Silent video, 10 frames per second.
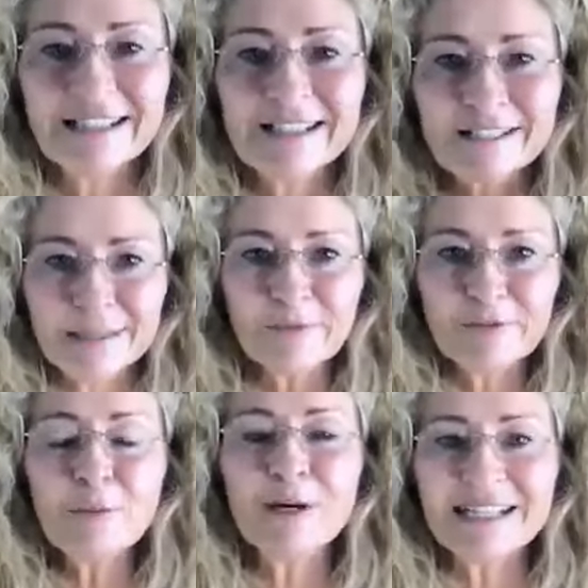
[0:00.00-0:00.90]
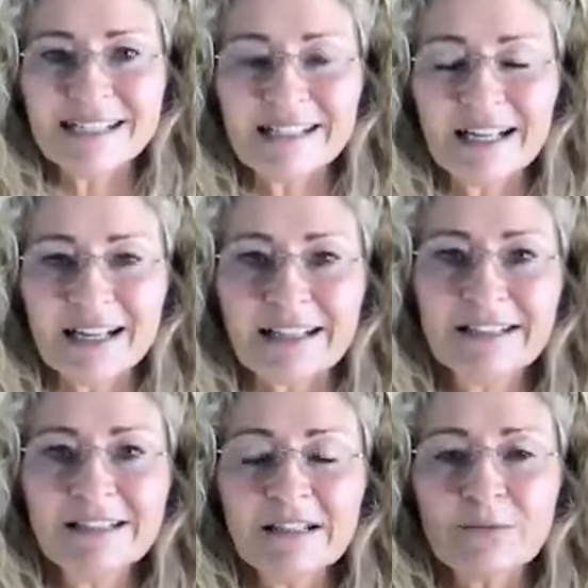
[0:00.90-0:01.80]
Now, some of you might say,
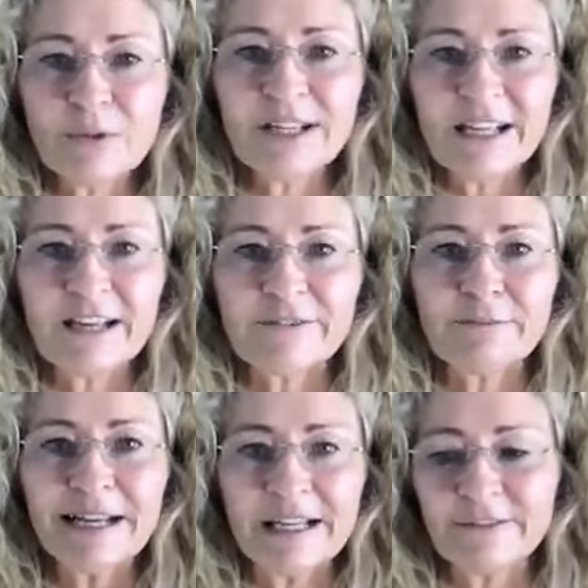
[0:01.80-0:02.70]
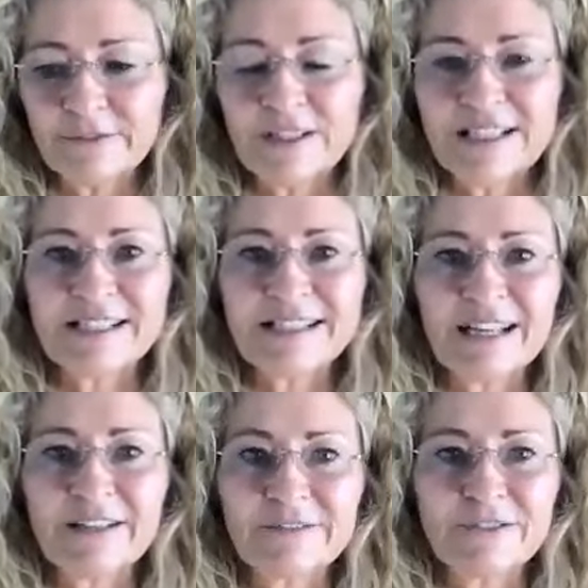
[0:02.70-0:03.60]
what if my inner voice is
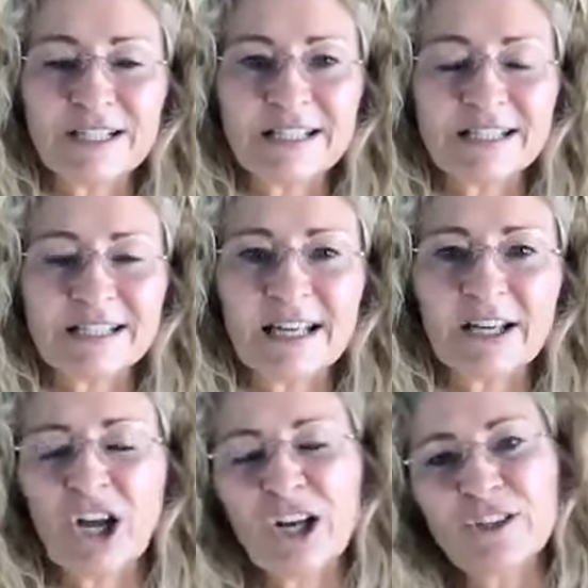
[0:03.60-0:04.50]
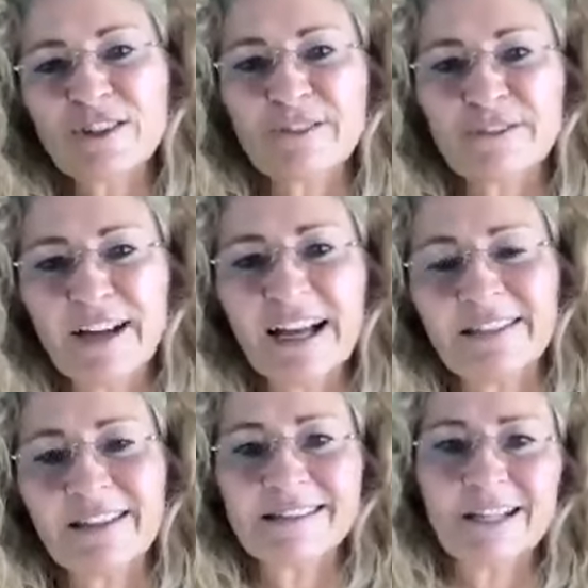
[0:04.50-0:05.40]
that inner voice that's saying, I look too fat
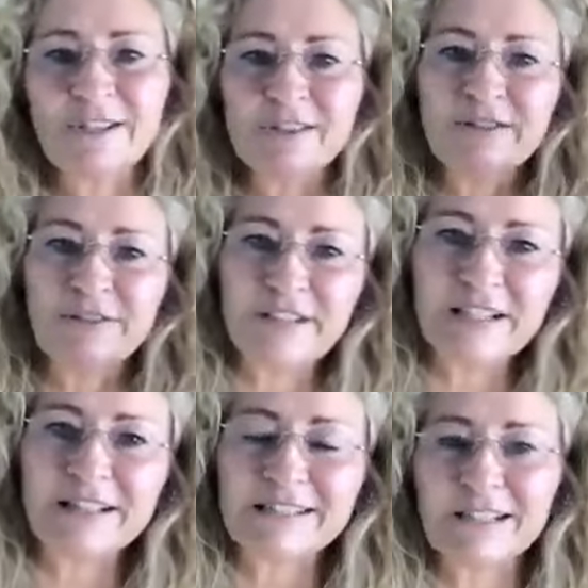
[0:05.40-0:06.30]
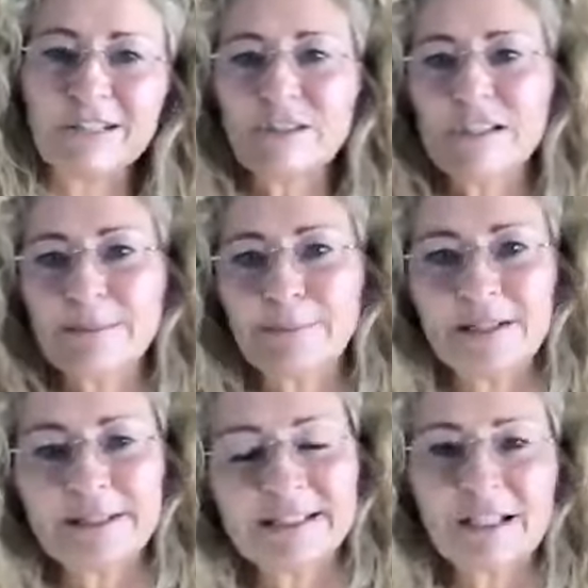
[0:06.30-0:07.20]
in this, I look too thin in this, I look too
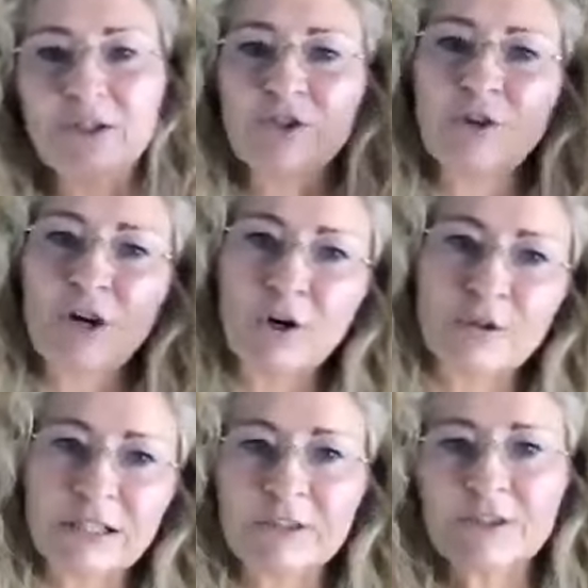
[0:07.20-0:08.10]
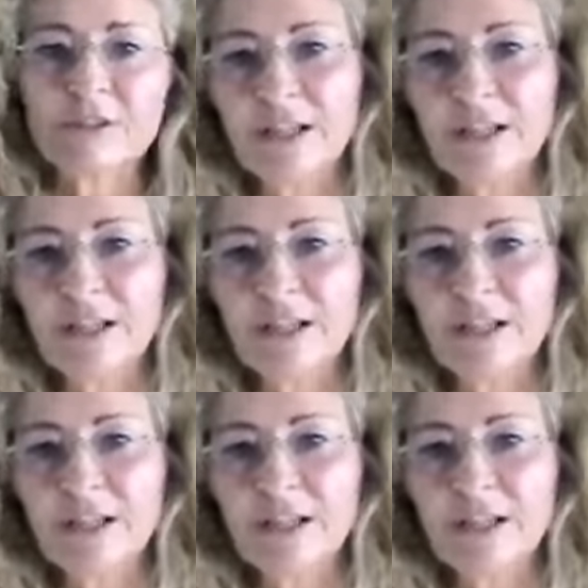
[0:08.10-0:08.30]
spot in this, I look too old, I look too